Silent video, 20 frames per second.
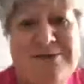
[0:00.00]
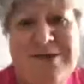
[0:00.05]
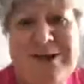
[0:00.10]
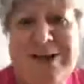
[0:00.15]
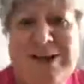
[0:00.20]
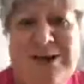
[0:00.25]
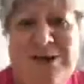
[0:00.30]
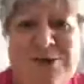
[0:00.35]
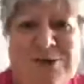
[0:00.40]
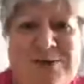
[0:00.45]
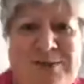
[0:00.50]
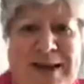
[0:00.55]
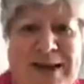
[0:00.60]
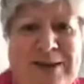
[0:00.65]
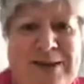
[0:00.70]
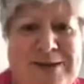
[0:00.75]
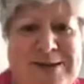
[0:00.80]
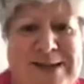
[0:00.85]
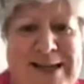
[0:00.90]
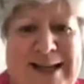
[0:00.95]
really cool to
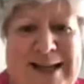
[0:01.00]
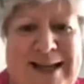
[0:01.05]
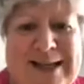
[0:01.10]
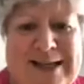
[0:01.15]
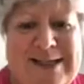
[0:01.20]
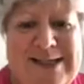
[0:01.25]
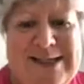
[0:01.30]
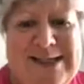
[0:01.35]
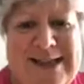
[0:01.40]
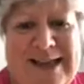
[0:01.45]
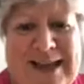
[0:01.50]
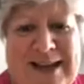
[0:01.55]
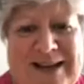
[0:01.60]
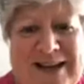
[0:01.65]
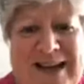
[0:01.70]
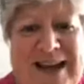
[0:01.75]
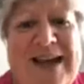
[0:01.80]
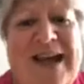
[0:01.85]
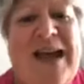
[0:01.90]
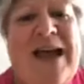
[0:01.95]
make those connections again.
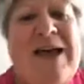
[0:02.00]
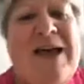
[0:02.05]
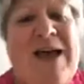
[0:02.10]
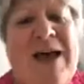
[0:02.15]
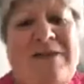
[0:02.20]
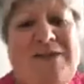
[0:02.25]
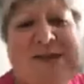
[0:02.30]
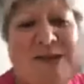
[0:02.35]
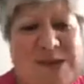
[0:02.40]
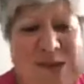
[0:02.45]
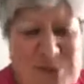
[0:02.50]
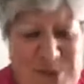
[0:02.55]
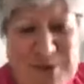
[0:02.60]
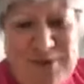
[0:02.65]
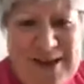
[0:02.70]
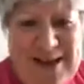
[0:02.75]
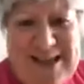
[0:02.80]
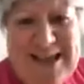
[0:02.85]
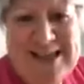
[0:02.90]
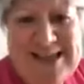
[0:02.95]
Have a super
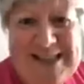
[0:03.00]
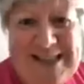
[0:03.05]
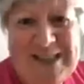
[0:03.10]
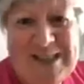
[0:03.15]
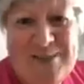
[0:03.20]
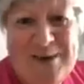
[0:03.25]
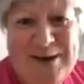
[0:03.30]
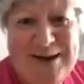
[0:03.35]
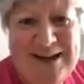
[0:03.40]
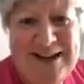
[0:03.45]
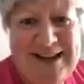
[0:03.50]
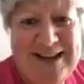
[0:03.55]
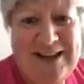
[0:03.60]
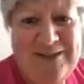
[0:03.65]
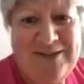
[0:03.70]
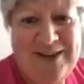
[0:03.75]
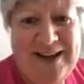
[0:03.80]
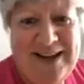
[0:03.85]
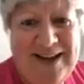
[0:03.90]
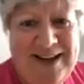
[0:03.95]
fantastic sparkling
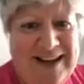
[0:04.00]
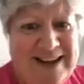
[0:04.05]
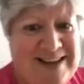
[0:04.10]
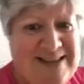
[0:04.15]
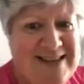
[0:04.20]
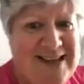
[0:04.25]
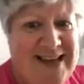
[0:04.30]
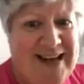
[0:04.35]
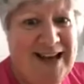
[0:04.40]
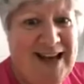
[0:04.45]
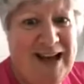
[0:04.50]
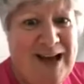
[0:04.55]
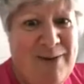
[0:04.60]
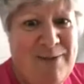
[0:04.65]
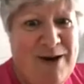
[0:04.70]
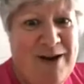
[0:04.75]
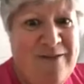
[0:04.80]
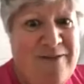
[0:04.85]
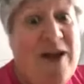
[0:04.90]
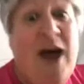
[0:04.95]
evening. Like I said,
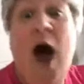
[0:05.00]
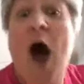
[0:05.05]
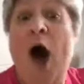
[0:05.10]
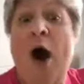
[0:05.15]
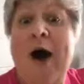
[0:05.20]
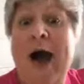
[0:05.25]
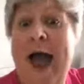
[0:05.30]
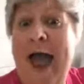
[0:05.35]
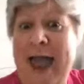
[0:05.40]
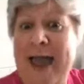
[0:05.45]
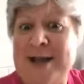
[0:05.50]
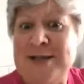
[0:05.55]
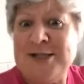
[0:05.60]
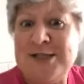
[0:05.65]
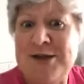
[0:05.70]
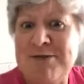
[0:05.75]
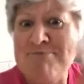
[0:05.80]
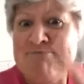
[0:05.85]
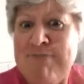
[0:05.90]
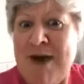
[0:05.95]
I'm off. And
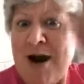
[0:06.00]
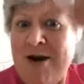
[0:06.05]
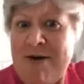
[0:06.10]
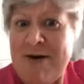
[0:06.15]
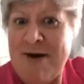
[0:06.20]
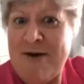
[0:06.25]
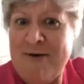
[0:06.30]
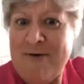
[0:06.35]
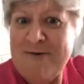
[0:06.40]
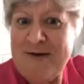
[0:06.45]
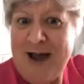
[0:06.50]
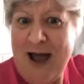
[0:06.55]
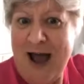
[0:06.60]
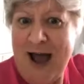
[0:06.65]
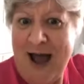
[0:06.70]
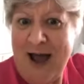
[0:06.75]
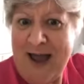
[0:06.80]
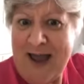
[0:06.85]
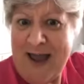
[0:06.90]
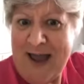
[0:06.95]
tomorrow
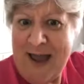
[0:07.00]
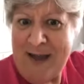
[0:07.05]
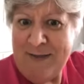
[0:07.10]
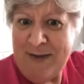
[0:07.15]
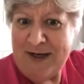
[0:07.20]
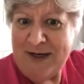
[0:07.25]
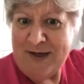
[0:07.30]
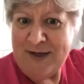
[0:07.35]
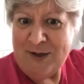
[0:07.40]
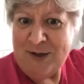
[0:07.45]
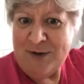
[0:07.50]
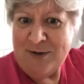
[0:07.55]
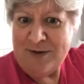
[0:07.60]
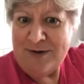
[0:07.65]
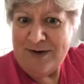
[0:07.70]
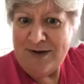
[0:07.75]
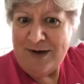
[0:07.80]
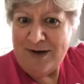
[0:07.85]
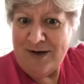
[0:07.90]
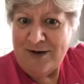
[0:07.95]
I am in a new
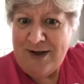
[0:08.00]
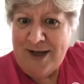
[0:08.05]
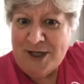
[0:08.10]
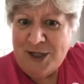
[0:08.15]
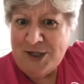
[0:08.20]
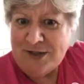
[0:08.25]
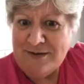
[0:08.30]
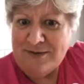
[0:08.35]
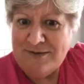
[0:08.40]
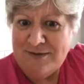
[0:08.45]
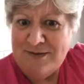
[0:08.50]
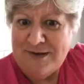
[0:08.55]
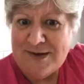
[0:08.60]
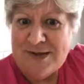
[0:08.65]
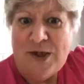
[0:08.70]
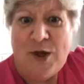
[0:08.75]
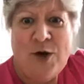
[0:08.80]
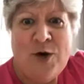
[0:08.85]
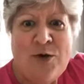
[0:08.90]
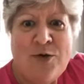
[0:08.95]
location.
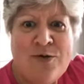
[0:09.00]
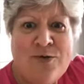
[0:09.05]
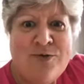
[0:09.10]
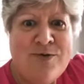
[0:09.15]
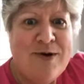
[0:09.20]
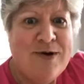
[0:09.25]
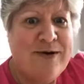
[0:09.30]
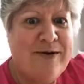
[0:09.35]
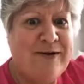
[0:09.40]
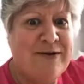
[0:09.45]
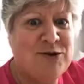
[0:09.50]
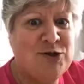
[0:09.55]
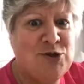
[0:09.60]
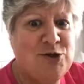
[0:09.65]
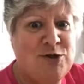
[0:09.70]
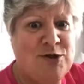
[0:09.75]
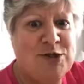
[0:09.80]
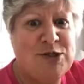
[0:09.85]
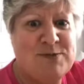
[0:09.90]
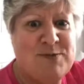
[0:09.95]
So
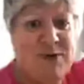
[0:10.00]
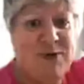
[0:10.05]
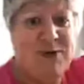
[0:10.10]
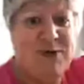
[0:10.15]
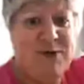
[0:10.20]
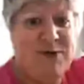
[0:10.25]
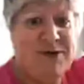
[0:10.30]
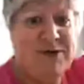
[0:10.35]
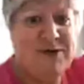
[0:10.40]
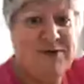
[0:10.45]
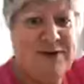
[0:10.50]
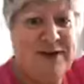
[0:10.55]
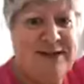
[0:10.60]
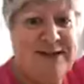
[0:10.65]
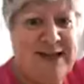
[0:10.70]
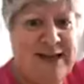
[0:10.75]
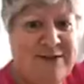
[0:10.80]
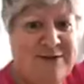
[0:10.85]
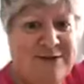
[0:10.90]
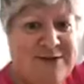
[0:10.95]
tune in tomorrow to
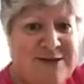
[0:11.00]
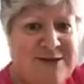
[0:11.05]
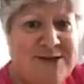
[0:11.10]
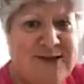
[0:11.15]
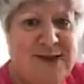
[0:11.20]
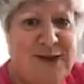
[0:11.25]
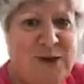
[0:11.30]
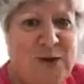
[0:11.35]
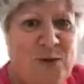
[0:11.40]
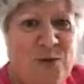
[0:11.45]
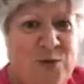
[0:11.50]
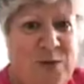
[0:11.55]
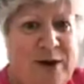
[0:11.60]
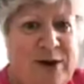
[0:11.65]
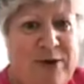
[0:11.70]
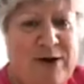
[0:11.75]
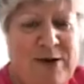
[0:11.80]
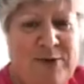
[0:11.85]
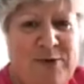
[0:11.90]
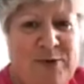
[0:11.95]
find out
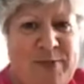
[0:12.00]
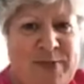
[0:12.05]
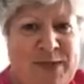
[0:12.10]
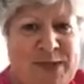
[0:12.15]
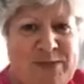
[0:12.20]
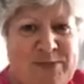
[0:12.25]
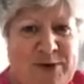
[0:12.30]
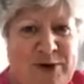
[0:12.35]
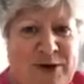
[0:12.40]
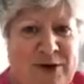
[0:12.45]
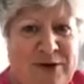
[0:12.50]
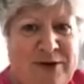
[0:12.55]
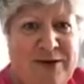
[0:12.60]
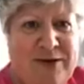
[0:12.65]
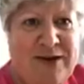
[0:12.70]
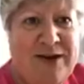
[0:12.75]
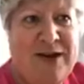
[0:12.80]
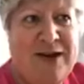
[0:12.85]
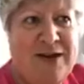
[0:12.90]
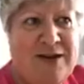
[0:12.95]
where I will be tomorrow,
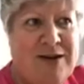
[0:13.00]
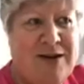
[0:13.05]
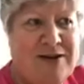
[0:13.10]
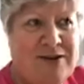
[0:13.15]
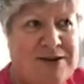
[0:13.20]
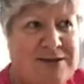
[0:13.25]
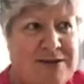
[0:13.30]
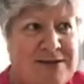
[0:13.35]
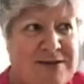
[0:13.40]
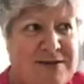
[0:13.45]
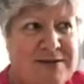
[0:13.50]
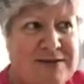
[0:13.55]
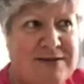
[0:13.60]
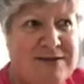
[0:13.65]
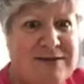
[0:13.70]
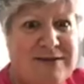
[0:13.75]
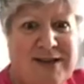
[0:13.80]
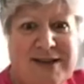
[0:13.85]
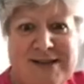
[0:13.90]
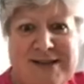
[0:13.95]
because
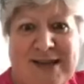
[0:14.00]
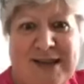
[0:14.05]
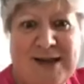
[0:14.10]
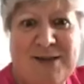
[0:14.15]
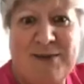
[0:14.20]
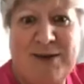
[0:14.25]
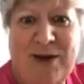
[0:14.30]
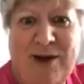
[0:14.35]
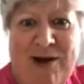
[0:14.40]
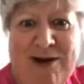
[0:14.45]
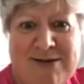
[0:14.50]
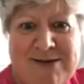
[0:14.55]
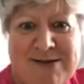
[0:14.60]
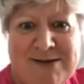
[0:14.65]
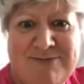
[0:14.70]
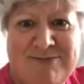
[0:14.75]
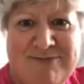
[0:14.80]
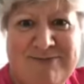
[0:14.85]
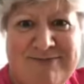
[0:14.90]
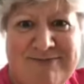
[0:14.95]
it's going to be
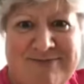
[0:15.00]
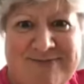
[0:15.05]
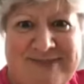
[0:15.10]
awesome.